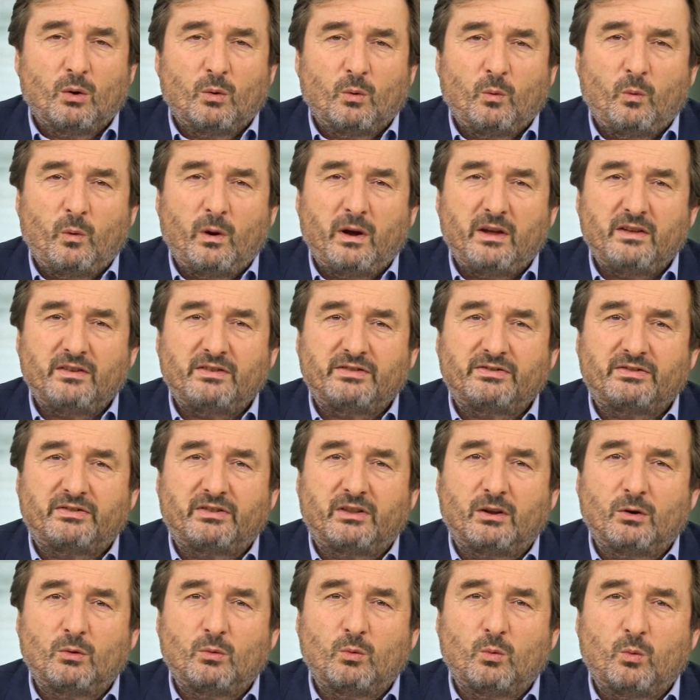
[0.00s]
With
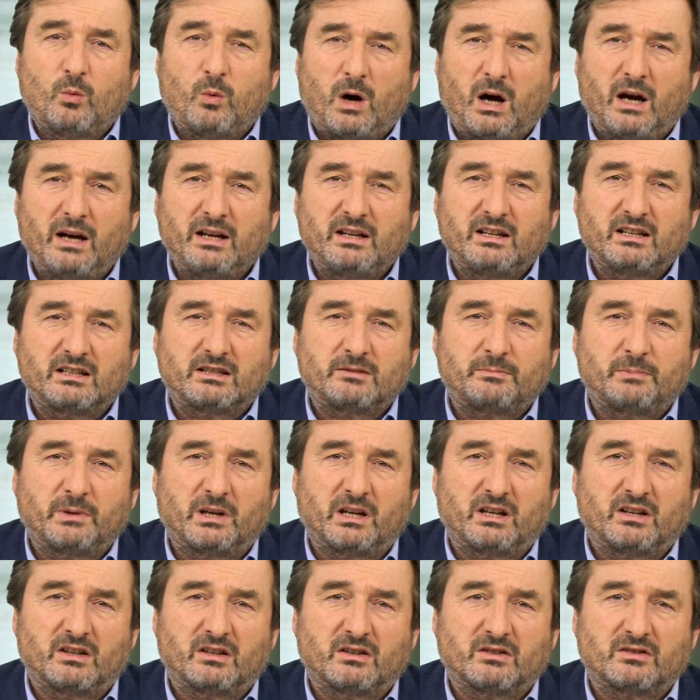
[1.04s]
the wide
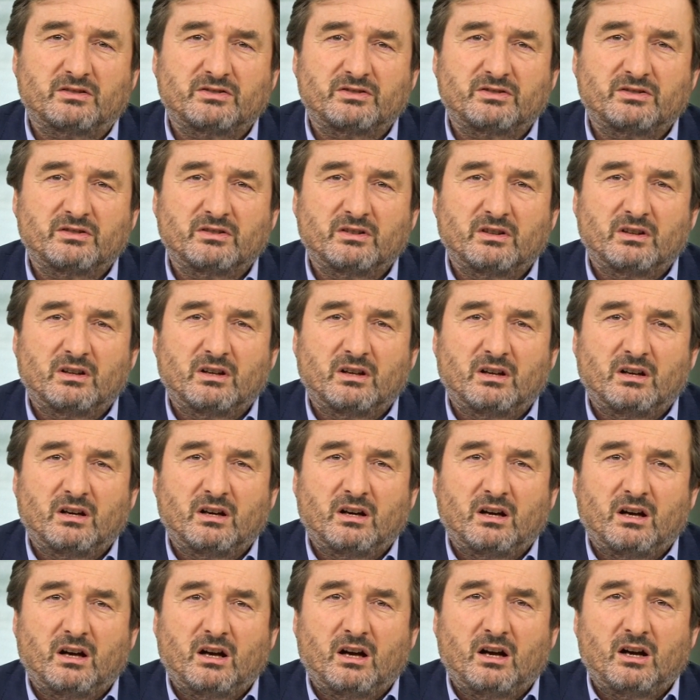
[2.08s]
experience
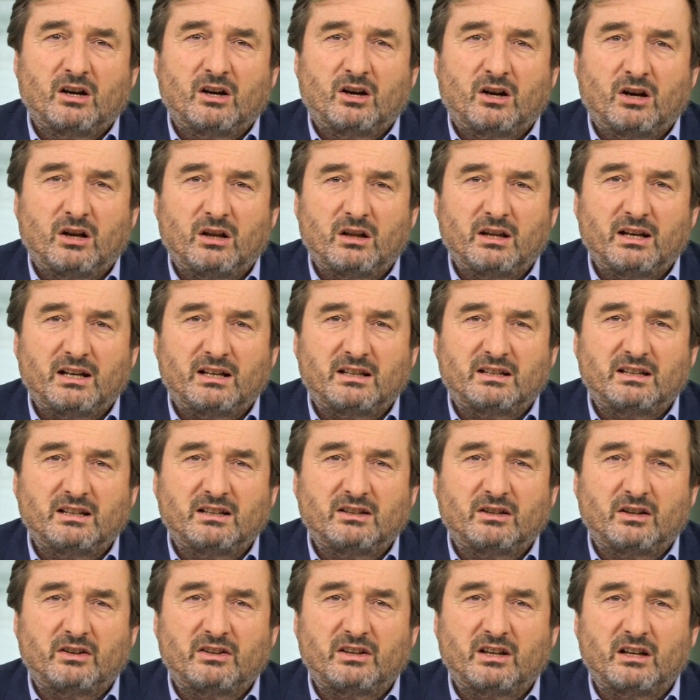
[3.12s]

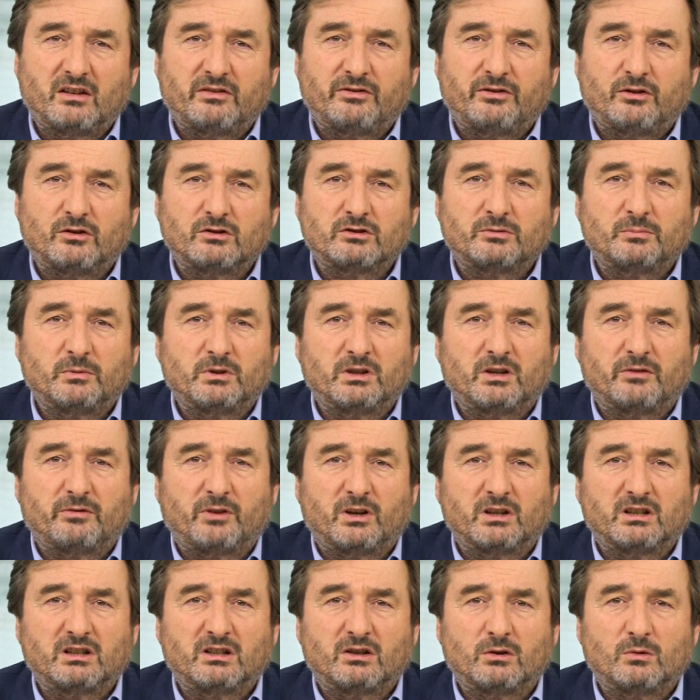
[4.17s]
collected on the enforcement of
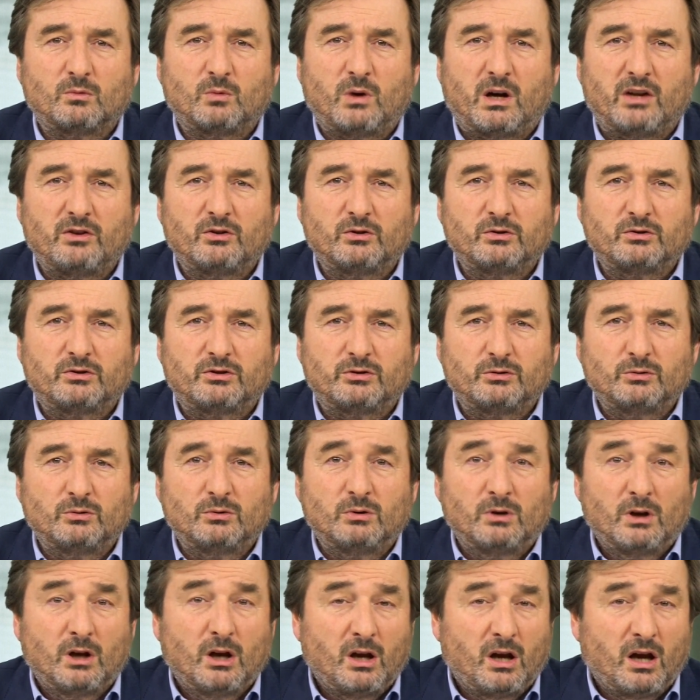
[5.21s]
Article
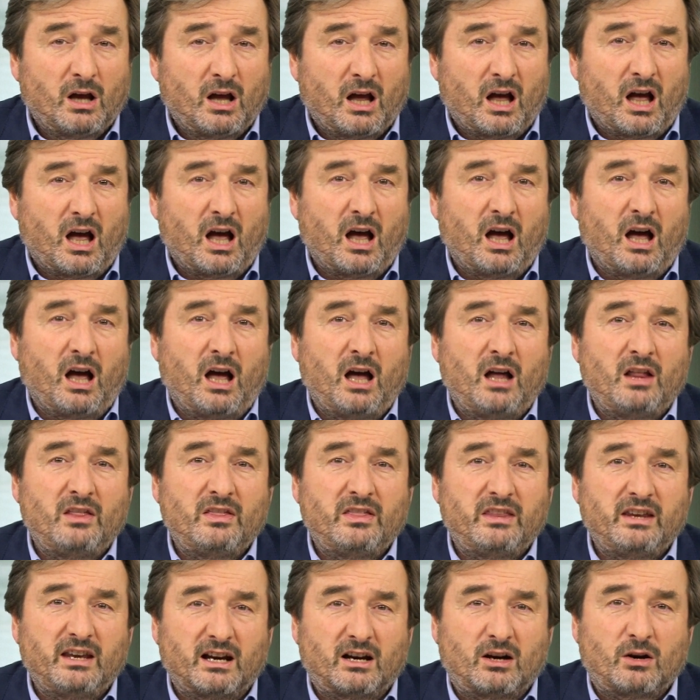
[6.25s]
102 and
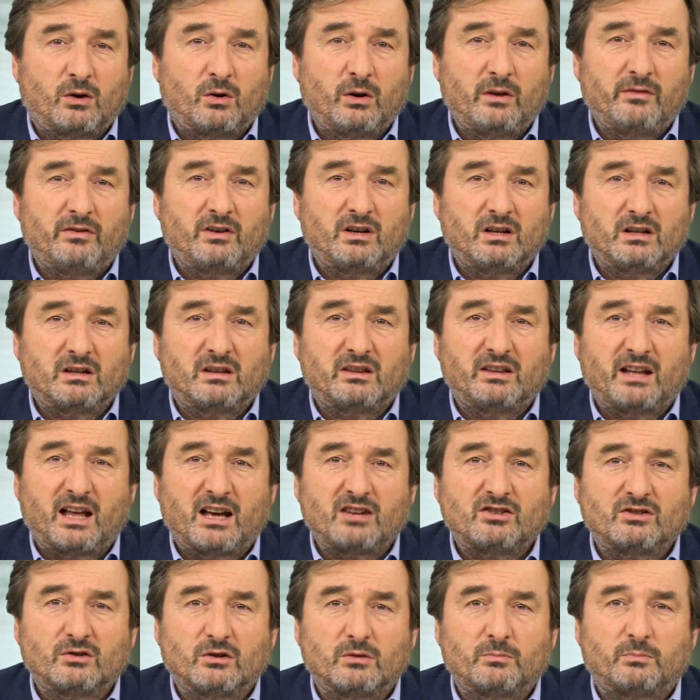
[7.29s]
the equivalent
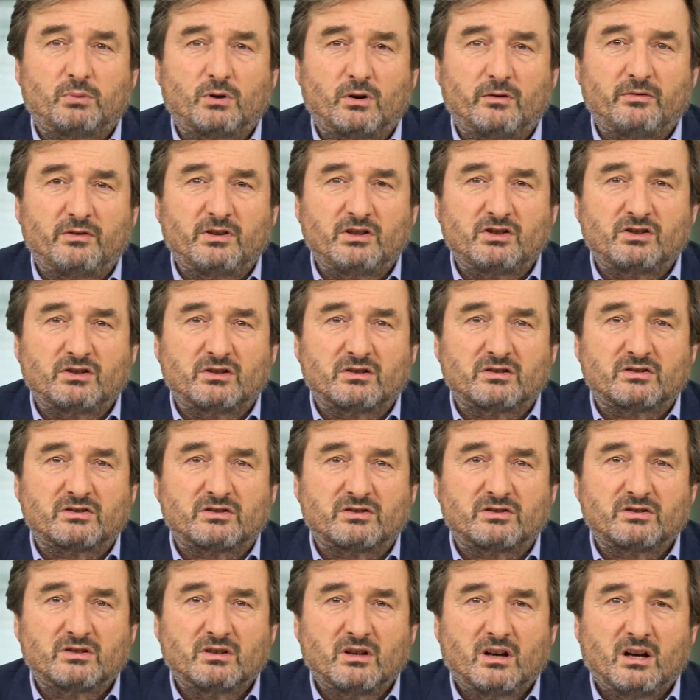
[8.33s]
national
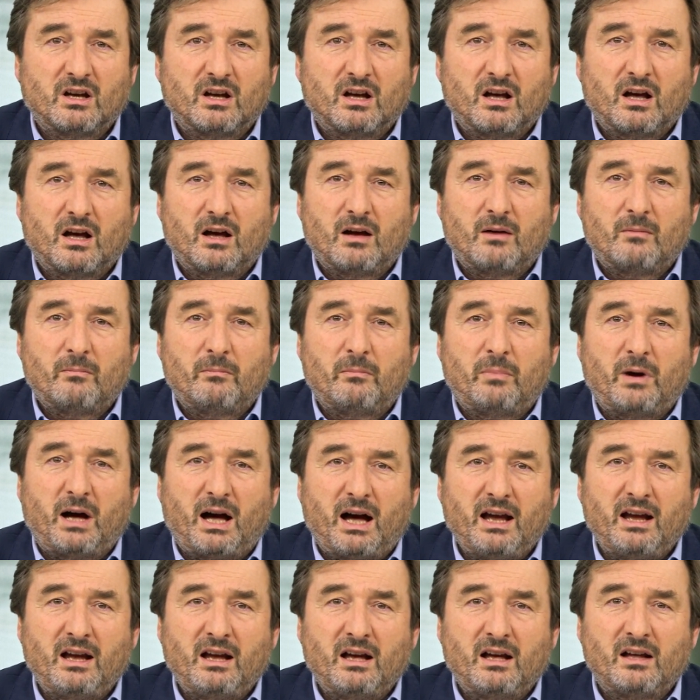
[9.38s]
provisions
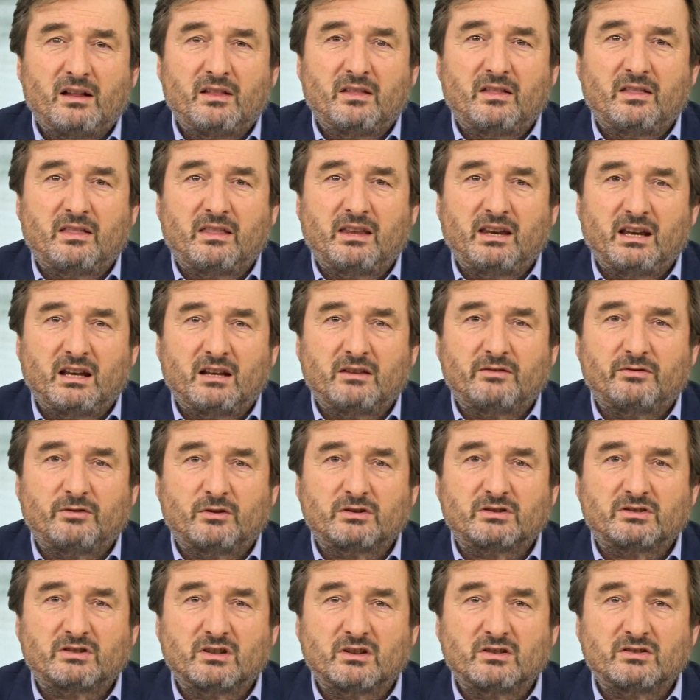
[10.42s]
by the
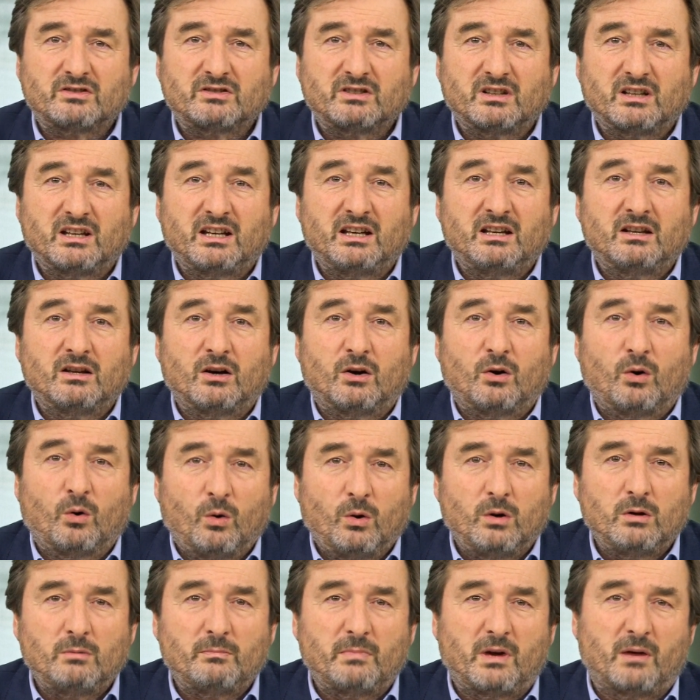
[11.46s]
NCAs in
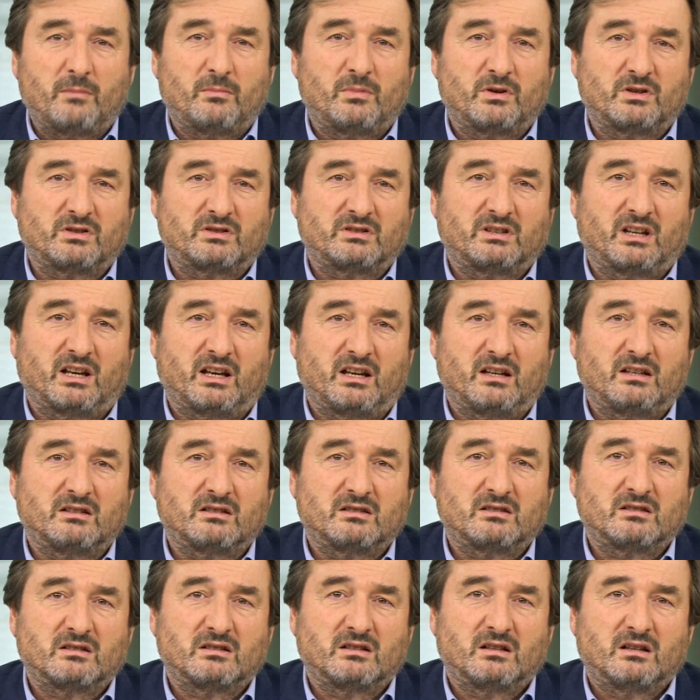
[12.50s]
all member
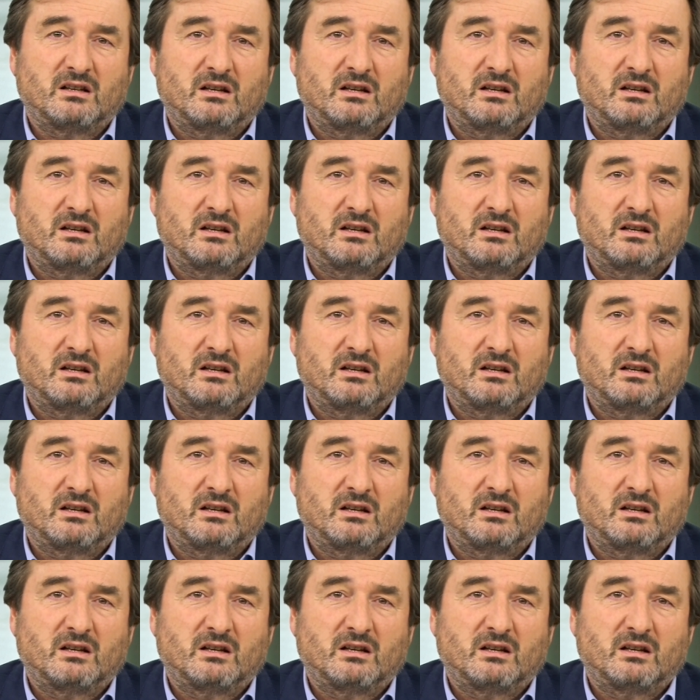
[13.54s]
states.